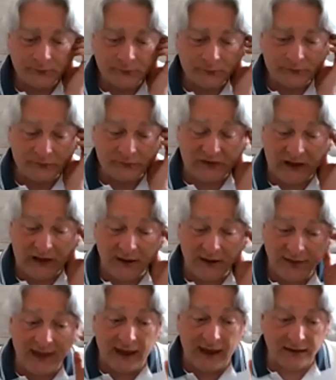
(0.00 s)

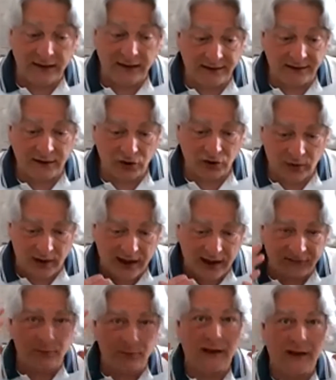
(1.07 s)
Then you have to
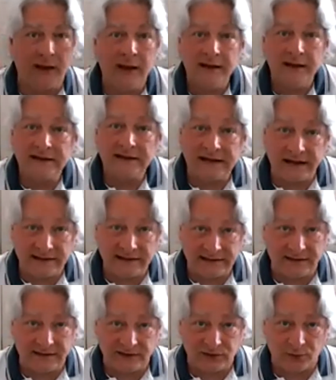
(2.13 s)
be sensitive as
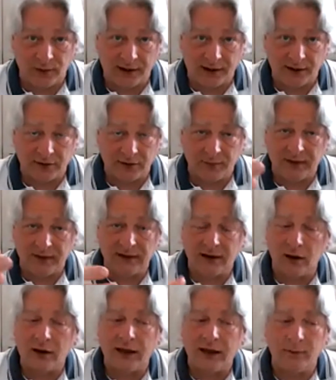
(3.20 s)
a writer to be like, okay,
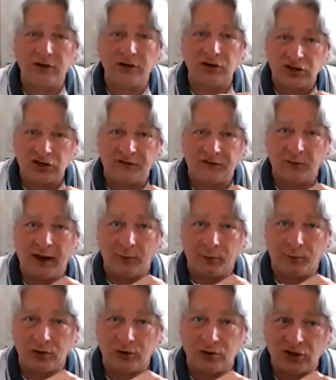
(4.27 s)
I'm going to shift my approach
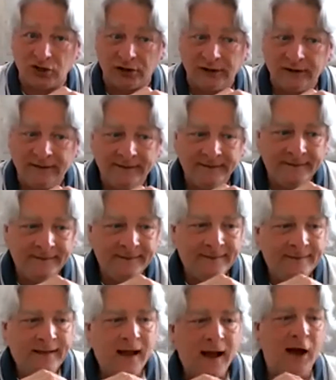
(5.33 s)
here.
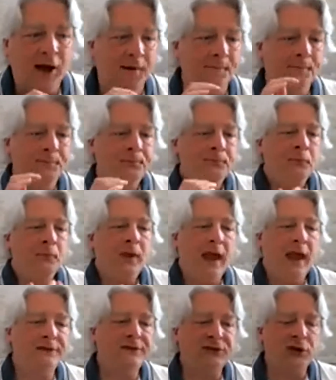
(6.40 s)
And
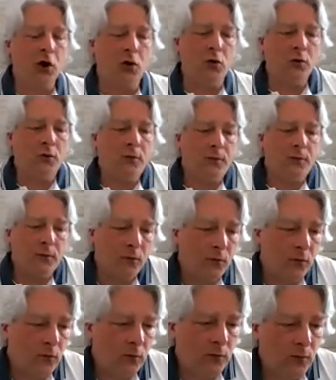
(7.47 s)
so
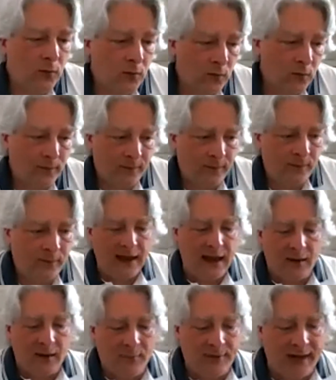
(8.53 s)

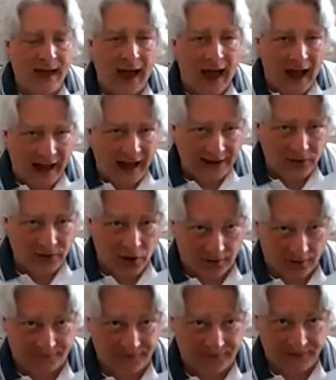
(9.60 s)
behind all
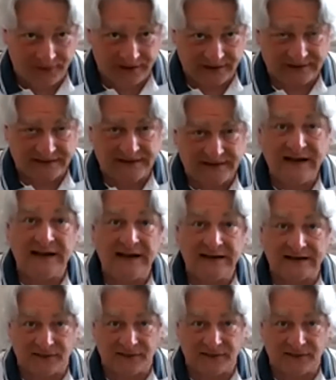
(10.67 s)
the scenes of that